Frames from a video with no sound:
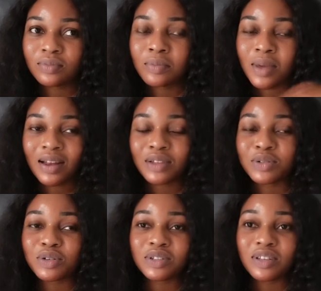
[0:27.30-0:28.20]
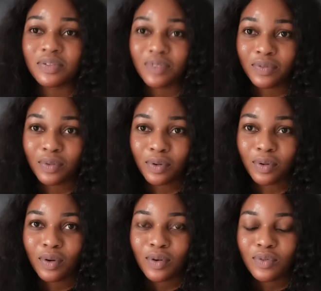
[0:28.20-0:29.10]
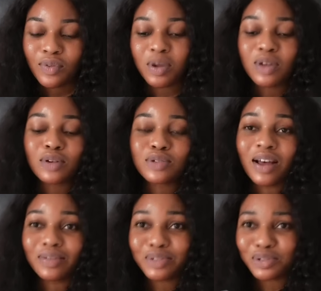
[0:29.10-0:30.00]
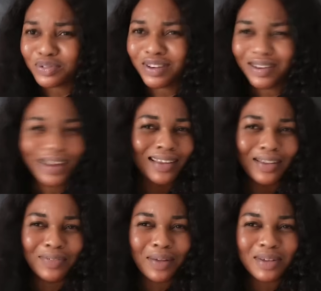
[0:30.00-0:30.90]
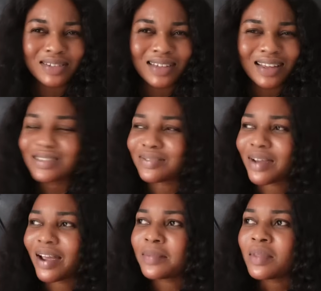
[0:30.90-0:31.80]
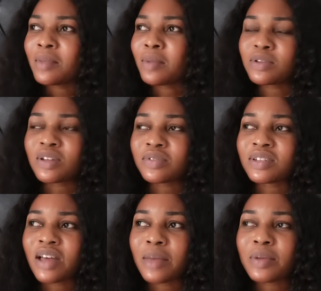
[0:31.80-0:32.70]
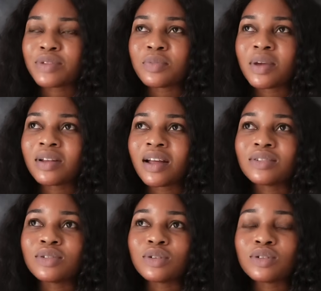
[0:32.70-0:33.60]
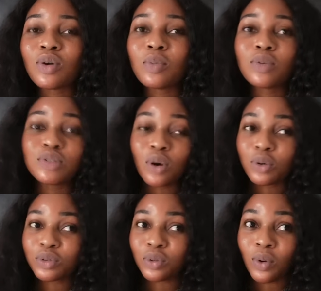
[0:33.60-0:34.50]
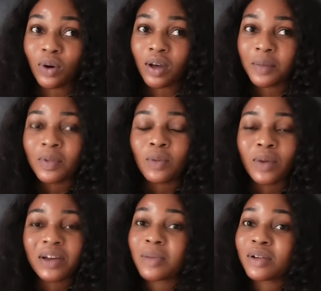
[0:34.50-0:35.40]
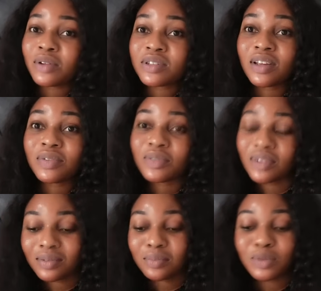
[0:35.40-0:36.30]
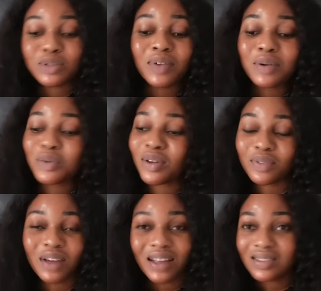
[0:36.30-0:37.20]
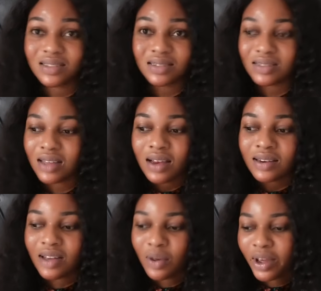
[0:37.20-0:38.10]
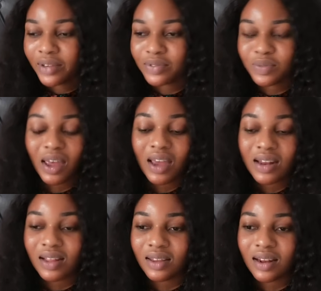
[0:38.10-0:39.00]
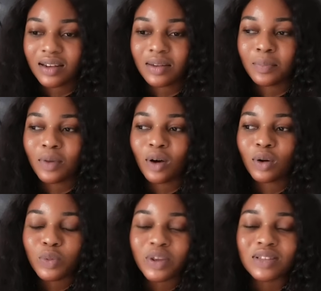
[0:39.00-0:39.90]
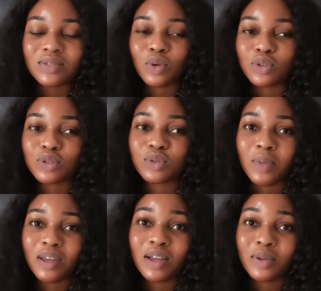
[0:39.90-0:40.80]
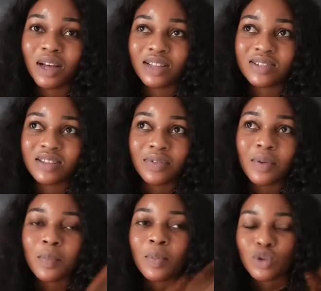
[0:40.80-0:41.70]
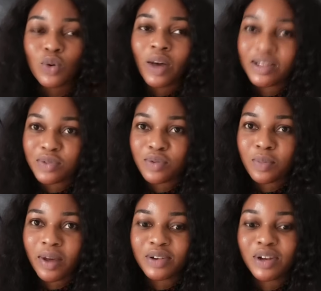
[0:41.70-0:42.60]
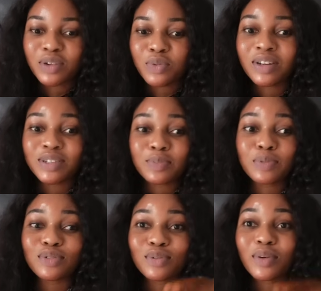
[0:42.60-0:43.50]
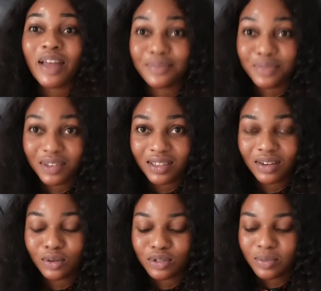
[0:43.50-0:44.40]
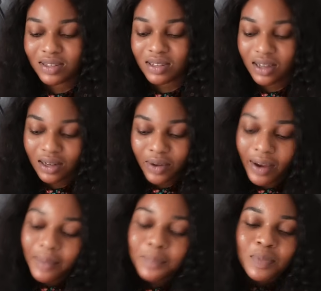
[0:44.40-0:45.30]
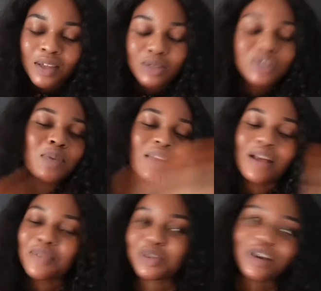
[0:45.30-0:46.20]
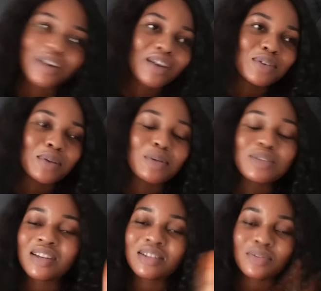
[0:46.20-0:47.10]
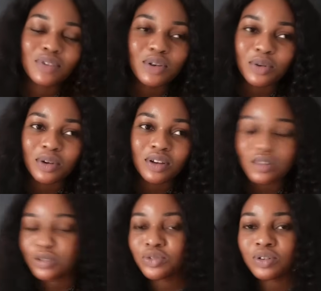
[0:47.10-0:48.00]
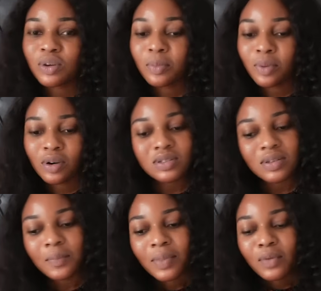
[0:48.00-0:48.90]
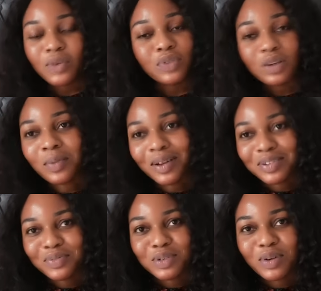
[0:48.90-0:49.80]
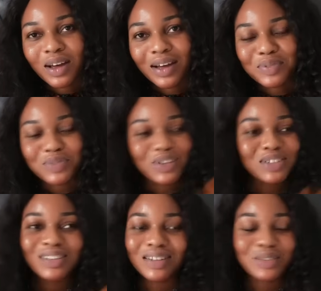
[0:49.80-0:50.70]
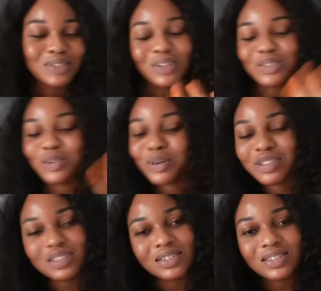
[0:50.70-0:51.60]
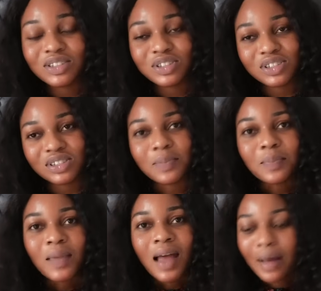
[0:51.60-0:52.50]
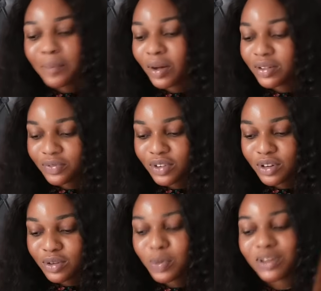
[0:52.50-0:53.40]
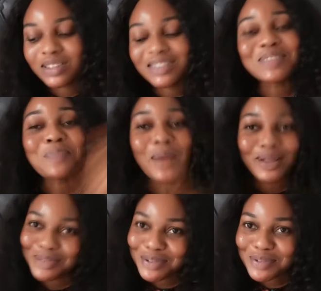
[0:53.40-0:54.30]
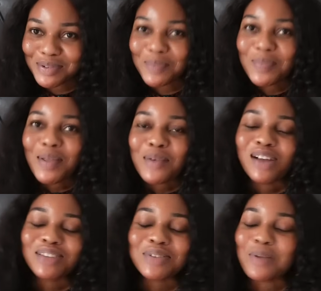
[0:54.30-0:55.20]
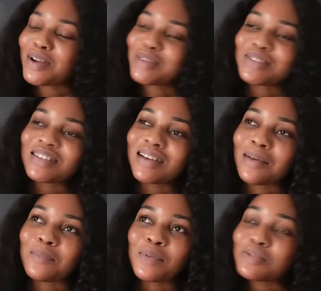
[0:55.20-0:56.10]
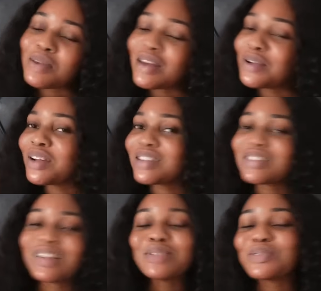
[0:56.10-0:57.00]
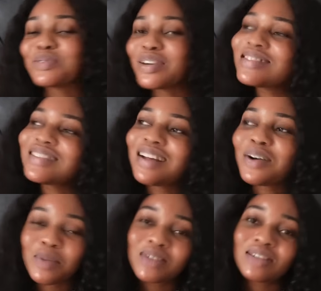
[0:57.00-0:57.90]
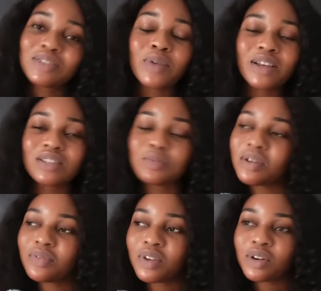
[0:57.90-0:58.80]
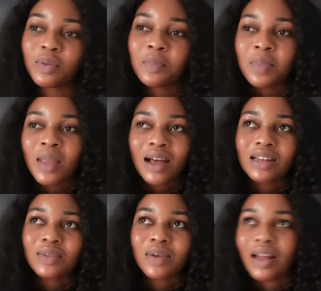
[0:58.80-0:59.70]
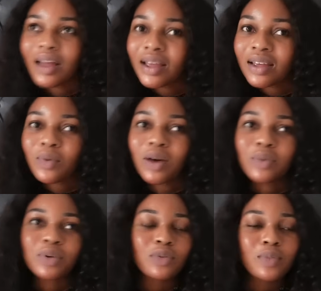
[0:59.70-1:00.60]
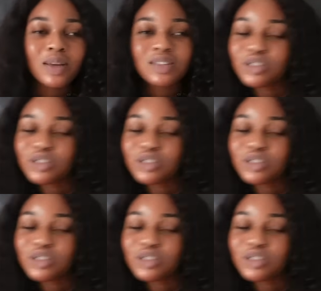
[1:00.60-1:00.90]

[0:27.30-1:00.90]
men are doing us a favor for making us to have children, like, if that makes sense, right? But most of the time it's women that does almost all the work, while the men doesn't even, most of them don't even assist their wives with anything, and they always want to make it look as if you as a woman, you are the one that's supposed to know everything automatically, right? So she made that video around, I'm going to link the video in the description box. We've talked about the video and we've actually, there was also other stitches about the video. But this is part two, where she's coming out to say that most men are not letting her to rest in her comment section why she made the video. And they were like, why would a woman say